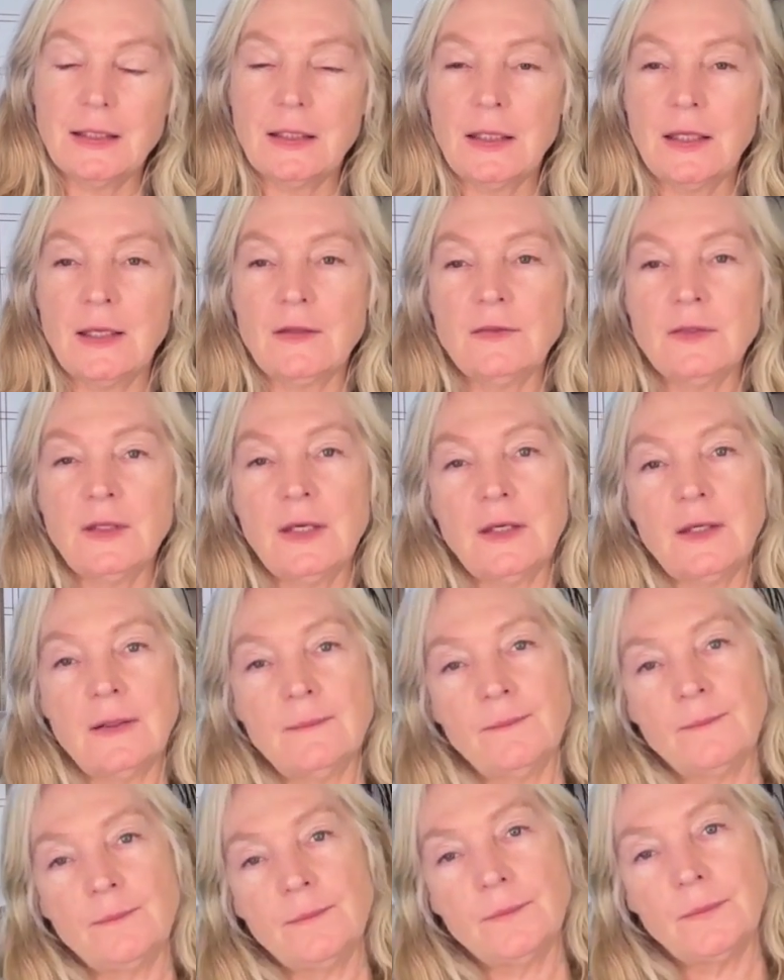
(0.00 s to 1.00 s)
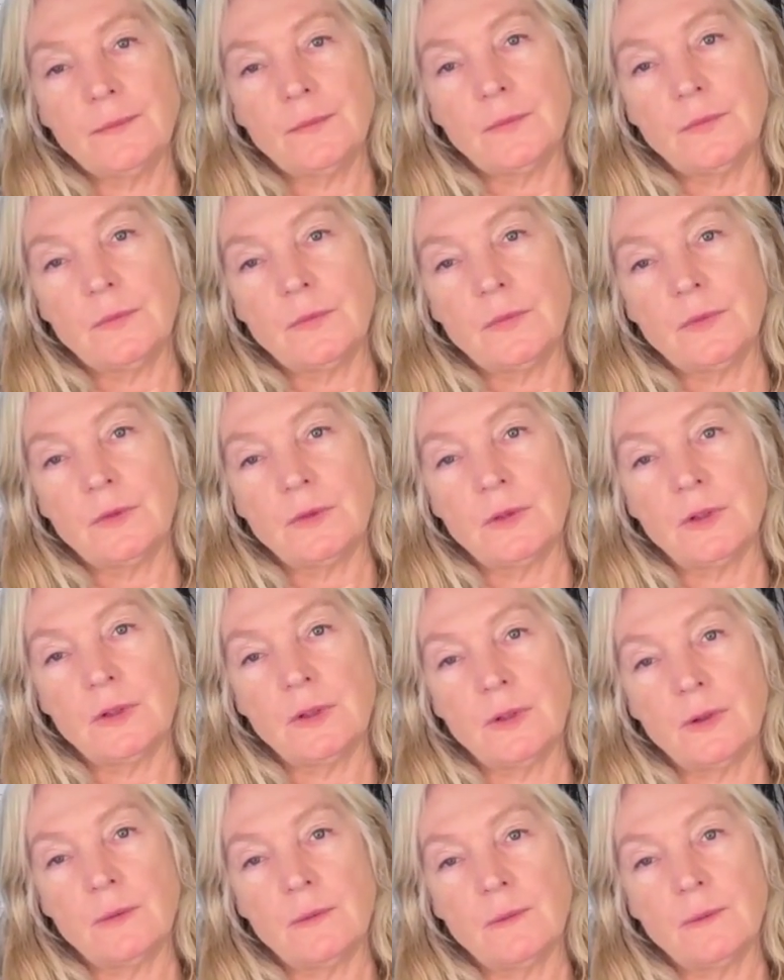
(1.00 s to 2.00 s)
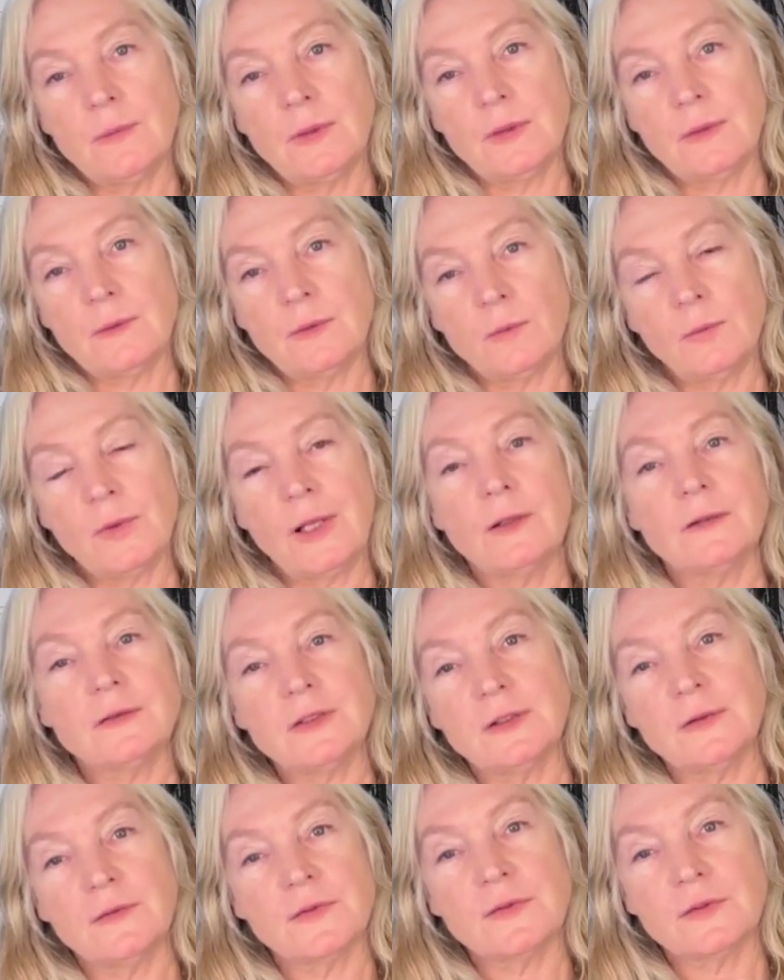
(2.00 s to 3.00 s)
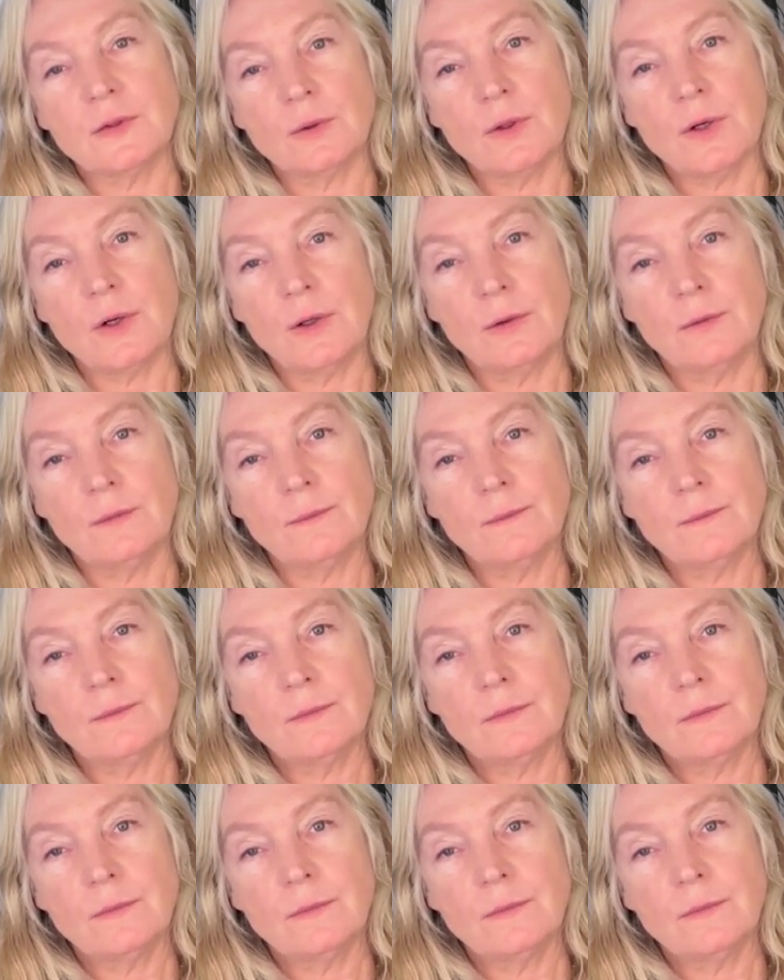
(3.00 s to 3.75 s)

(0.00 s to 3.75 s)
And then the relative, so-called.